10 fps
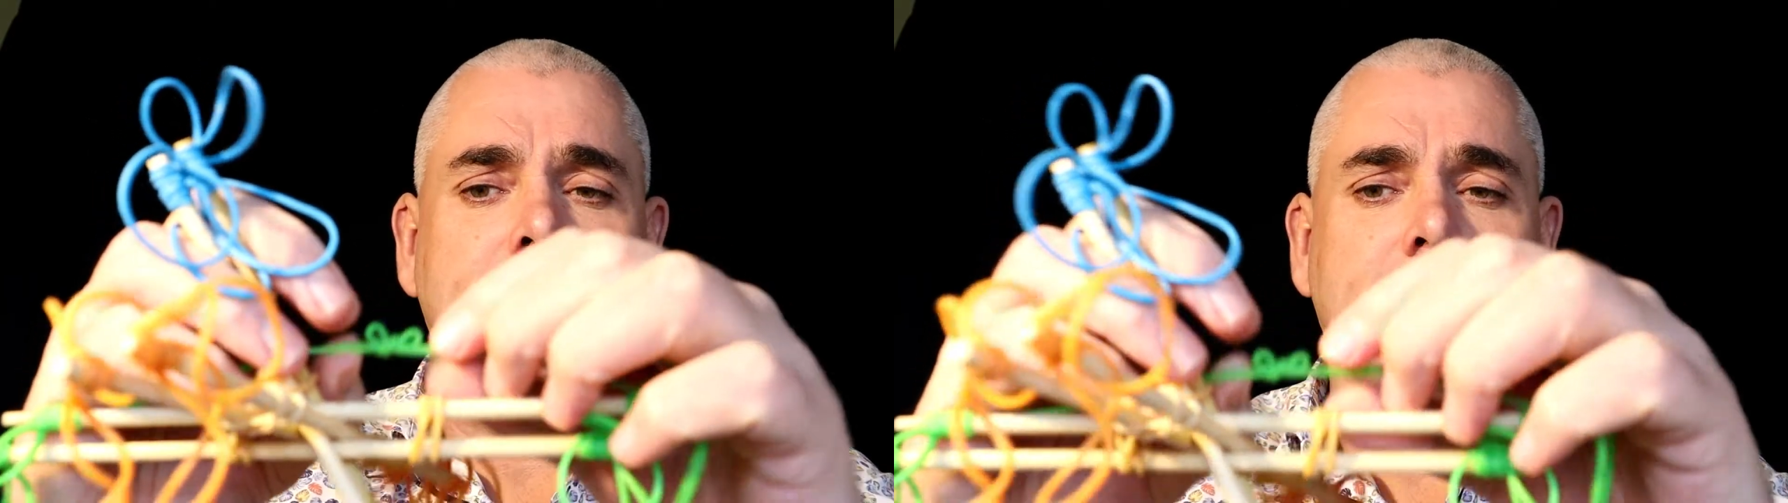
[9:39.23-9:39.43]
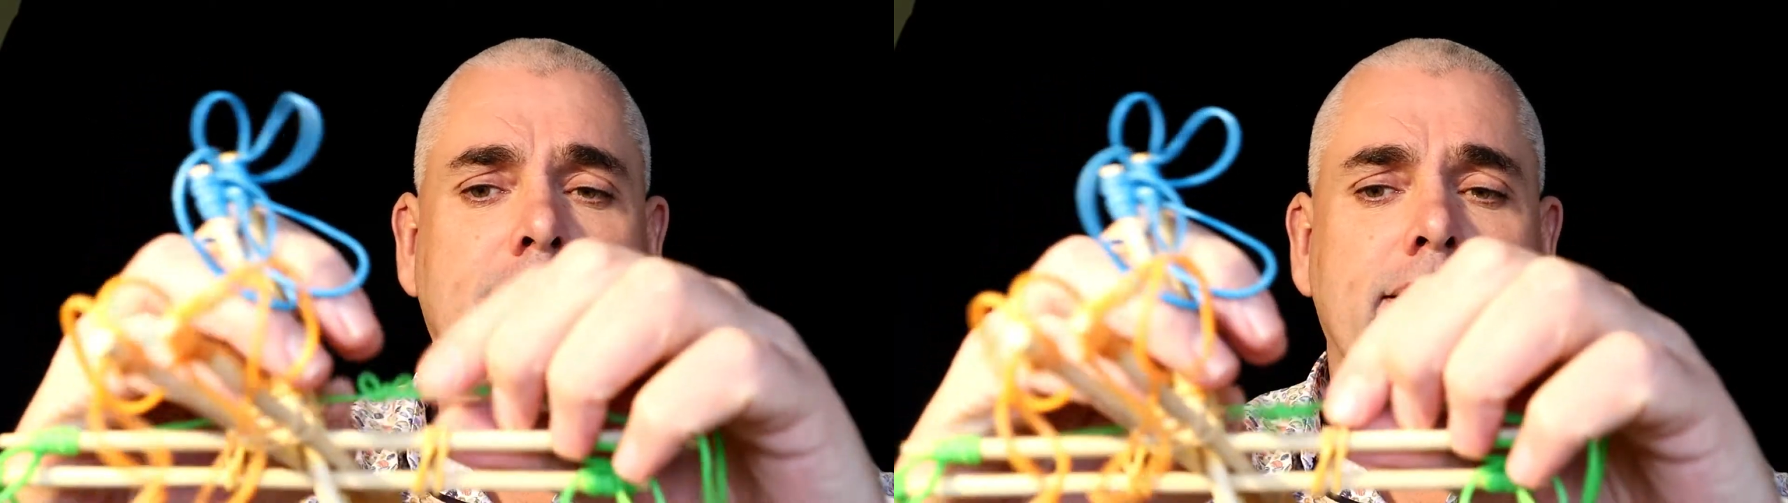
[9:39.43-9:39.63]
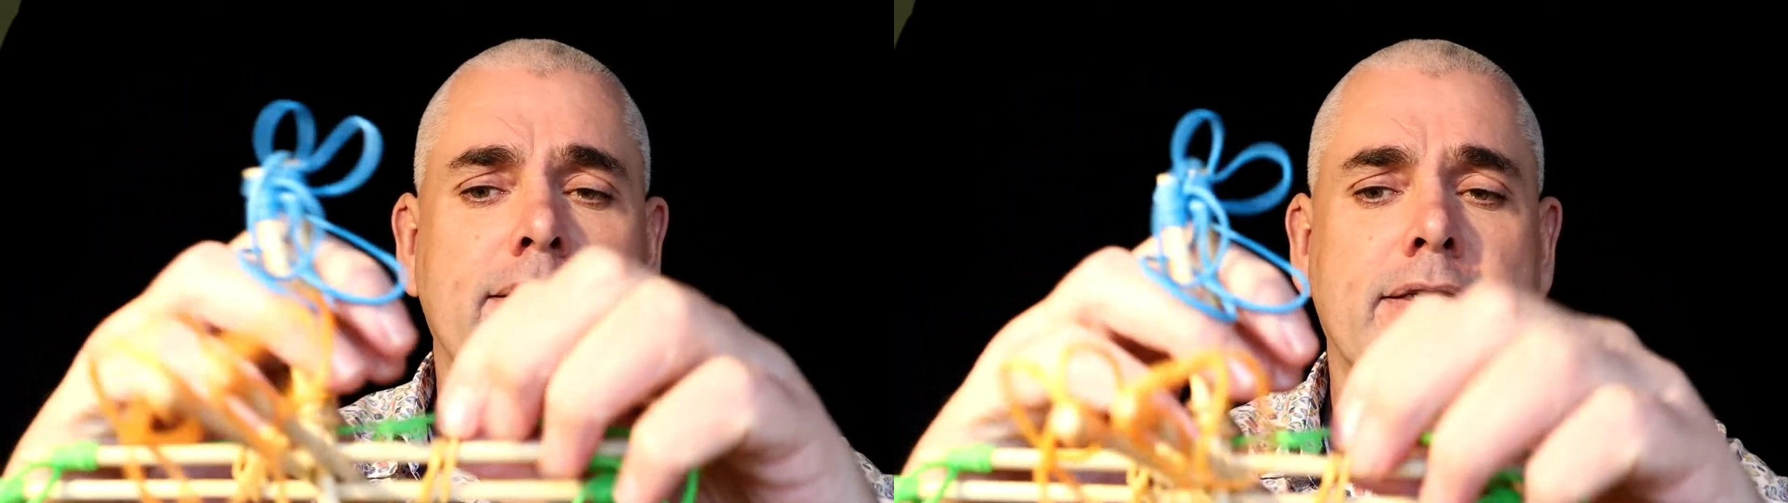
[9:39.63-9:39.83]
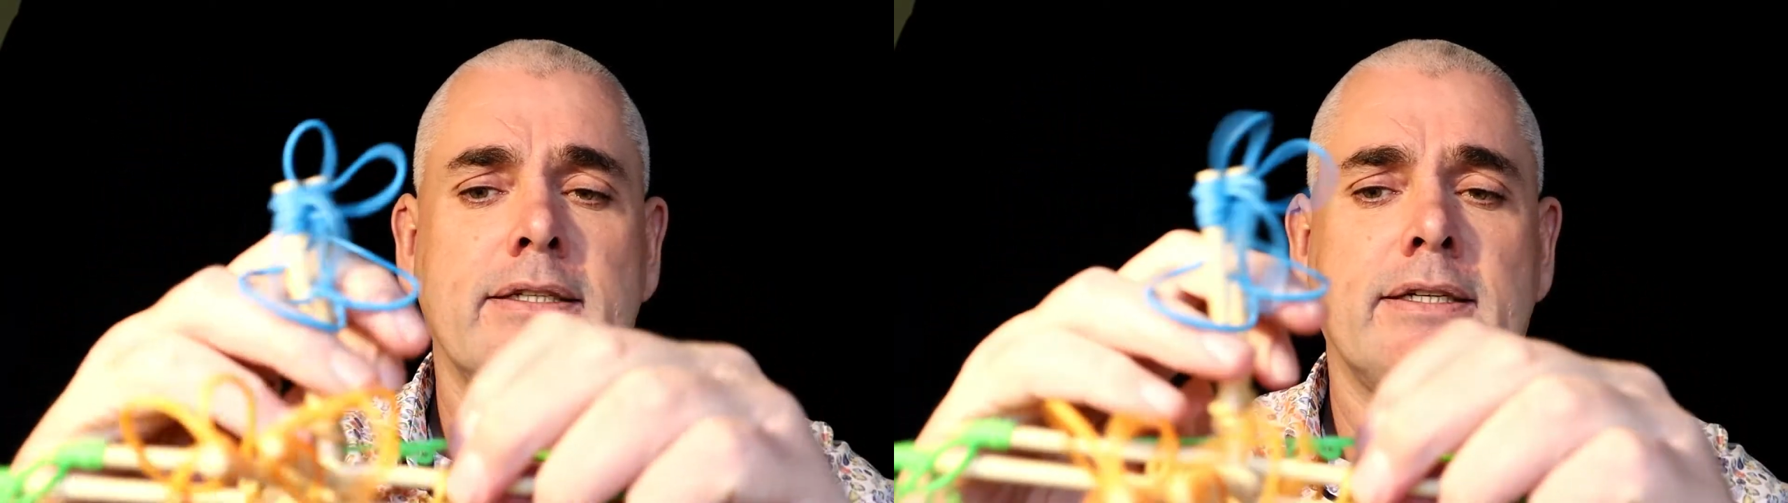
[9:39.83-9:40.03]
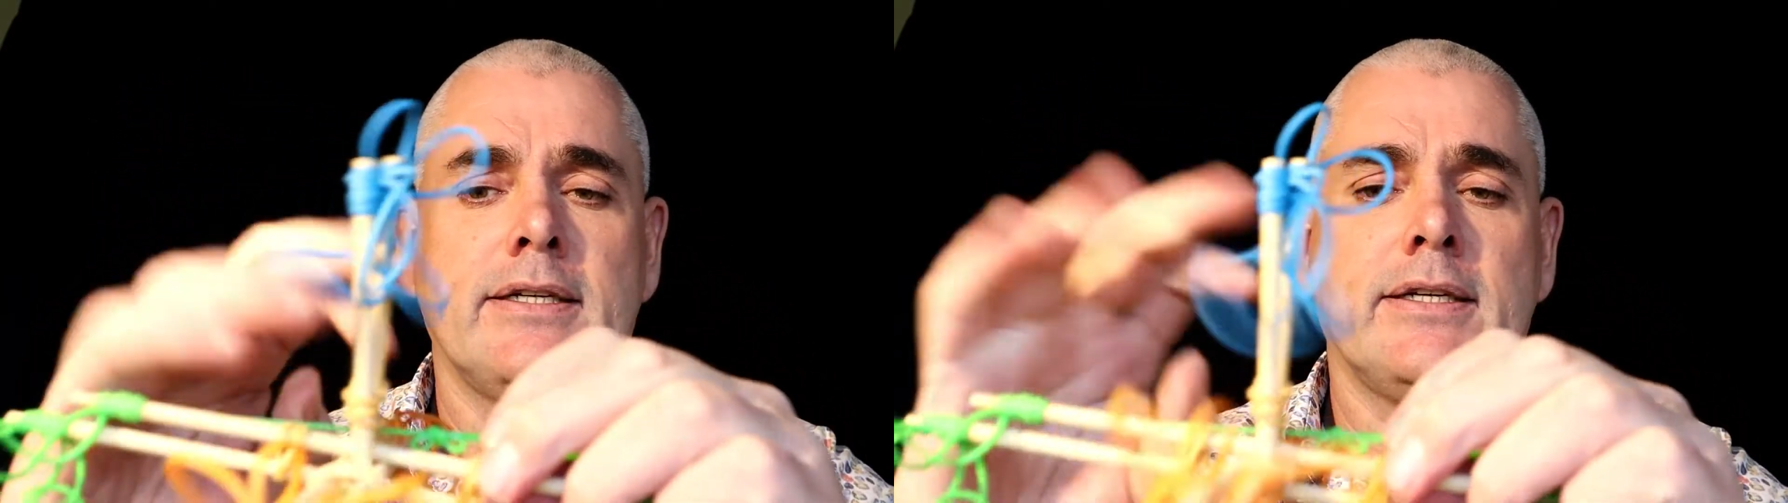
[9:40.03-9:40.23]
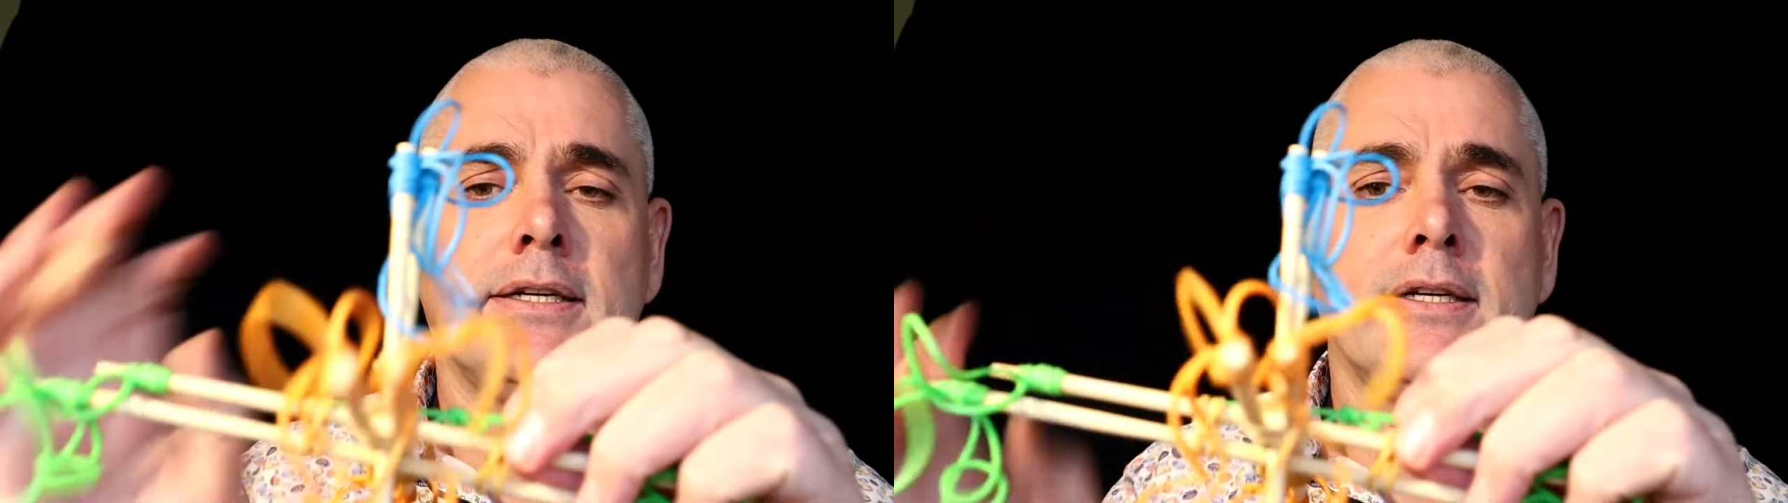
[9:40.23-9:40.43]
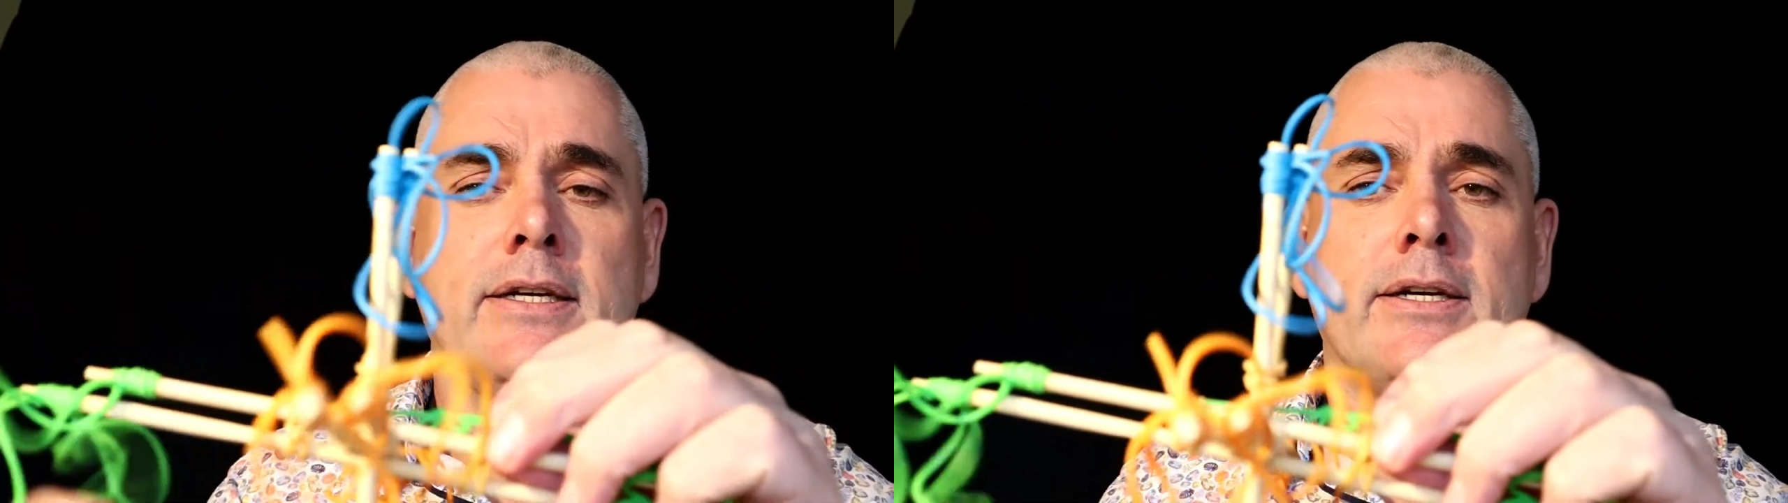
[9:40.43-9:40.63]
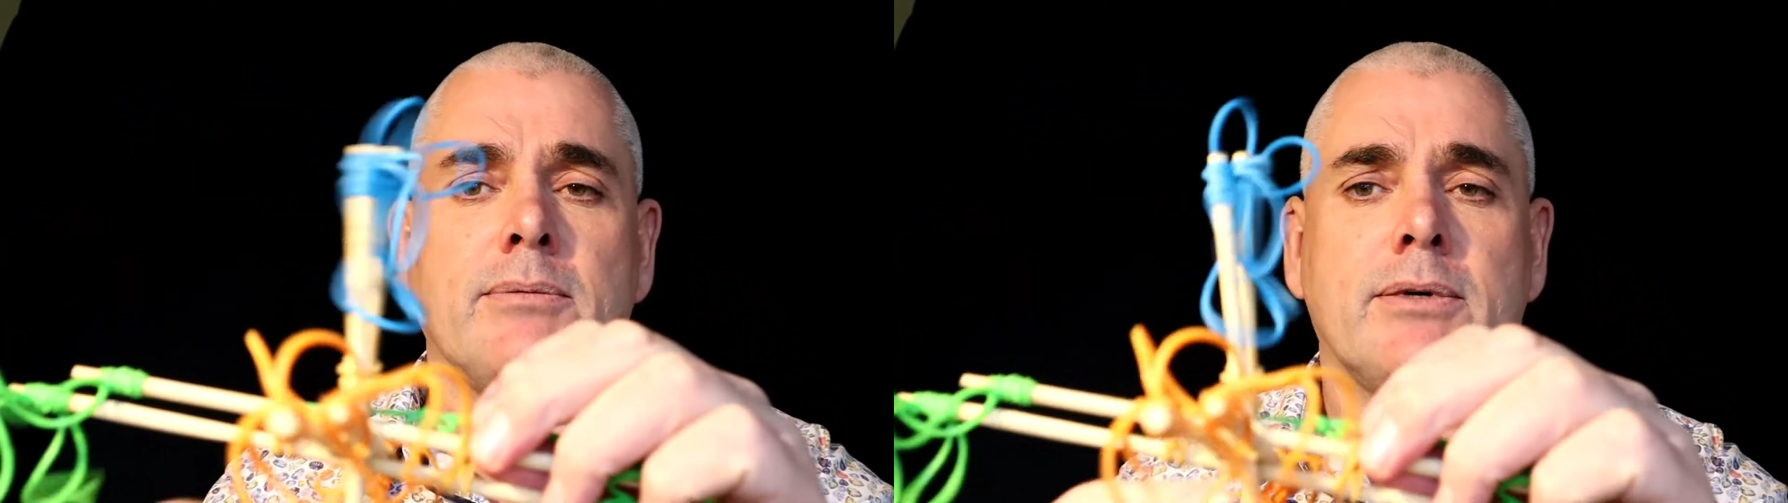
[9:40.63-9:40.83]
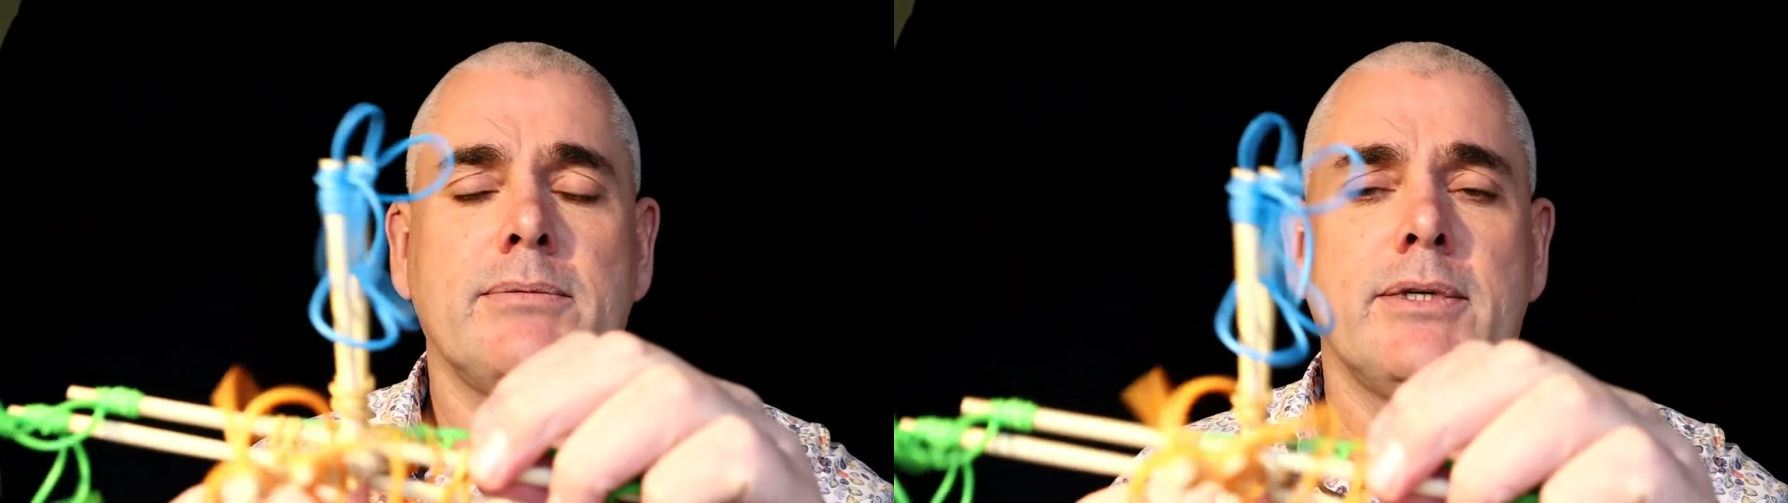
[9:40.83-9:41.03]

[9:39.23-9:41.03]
and what I'm